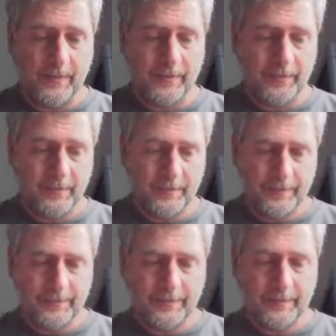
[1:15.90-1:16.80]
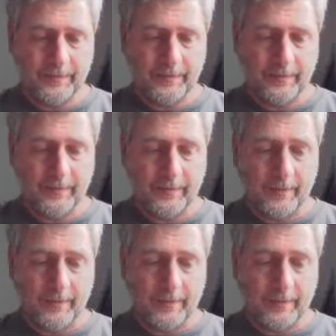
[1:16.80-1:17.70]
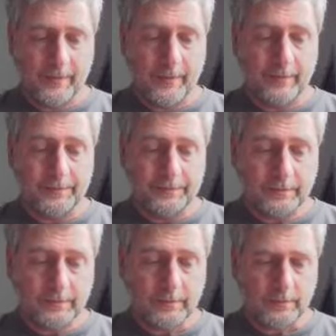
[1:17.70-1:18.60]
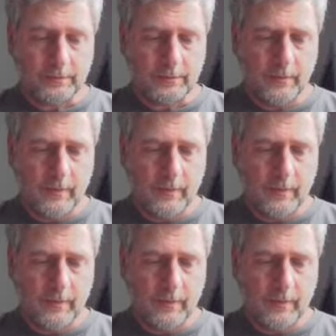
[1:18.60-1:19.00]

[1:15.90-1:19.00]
Nobody speaks.